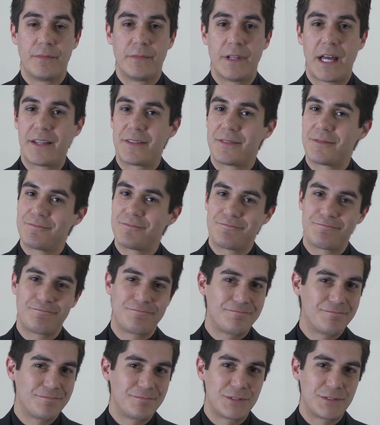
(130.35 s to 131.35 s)
Not
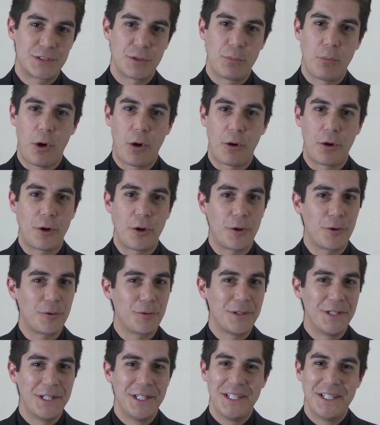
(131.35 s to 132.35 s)

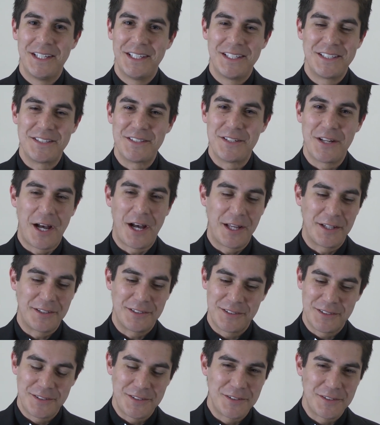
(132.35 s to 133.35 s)
tomorrow,
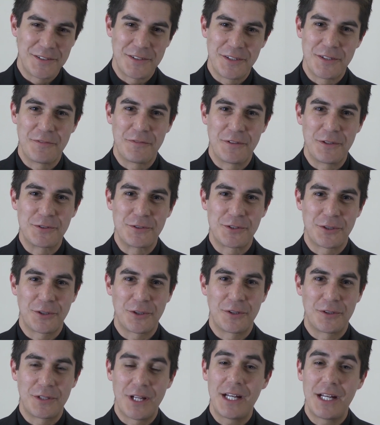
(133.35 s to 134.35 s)
not the
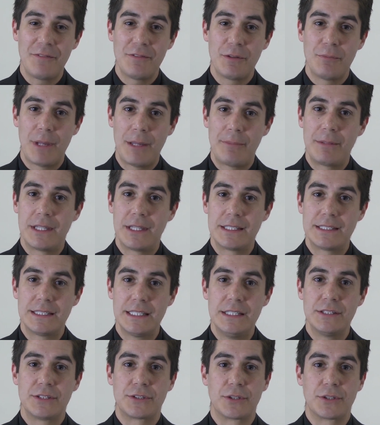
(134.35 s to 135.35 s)
future, not even maybe
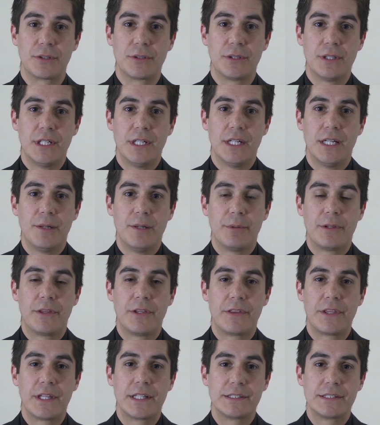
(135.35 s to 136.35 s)
this Easter, but
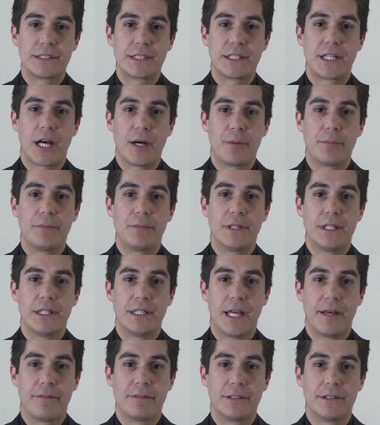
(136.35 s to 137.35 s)
the things to come
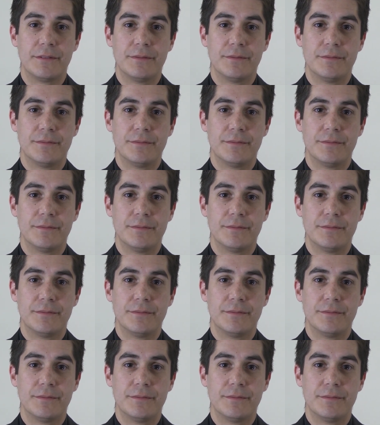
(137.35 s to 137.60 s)
in heaven.